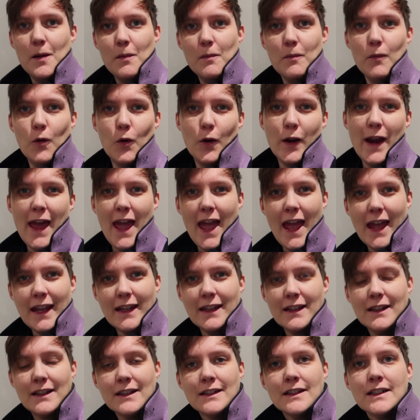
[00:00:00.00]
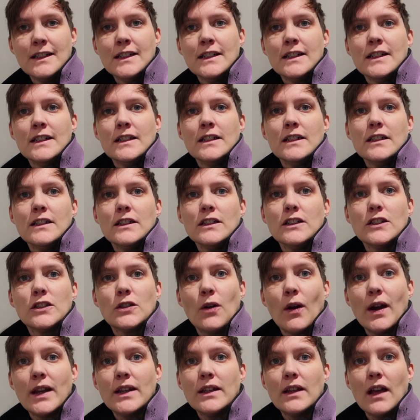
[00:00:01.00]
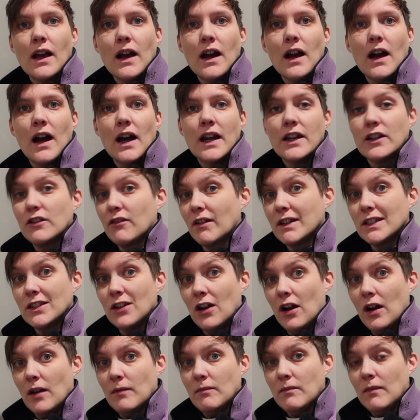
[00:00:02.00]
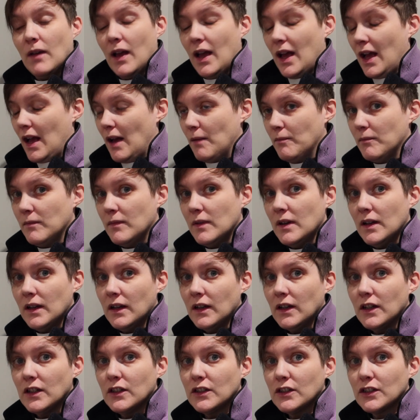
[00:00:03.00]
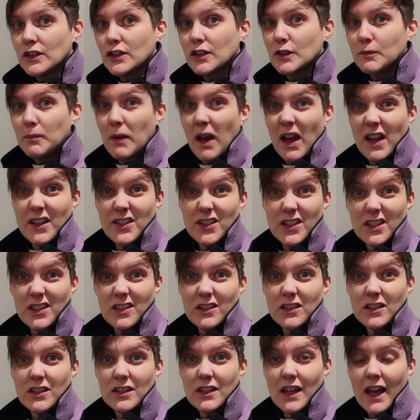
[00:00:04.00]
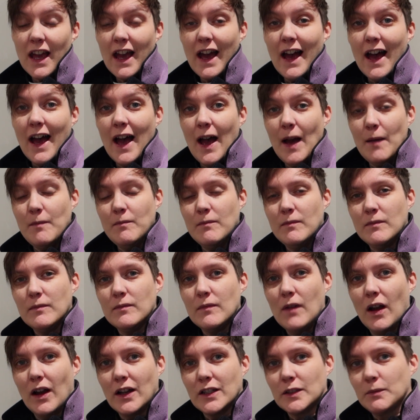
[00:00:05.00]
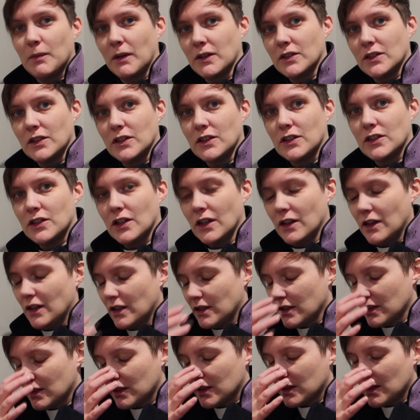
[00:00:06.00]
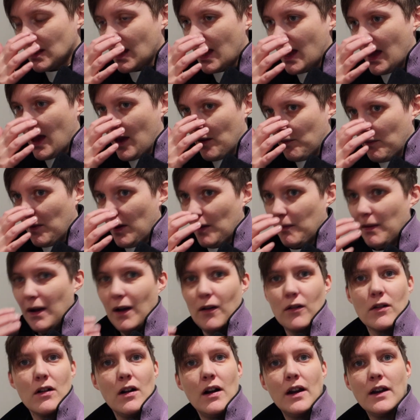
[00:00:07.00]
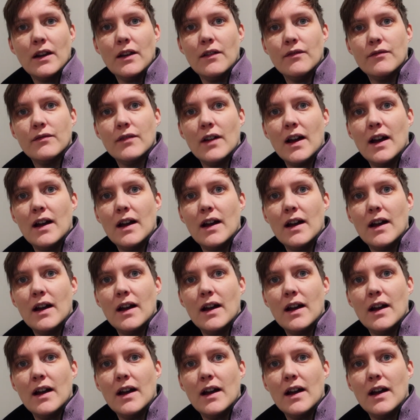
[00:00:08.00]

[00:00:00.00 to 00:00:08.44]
Morning. So I had a great time at Spurgeons, and I spoke to the students about kind of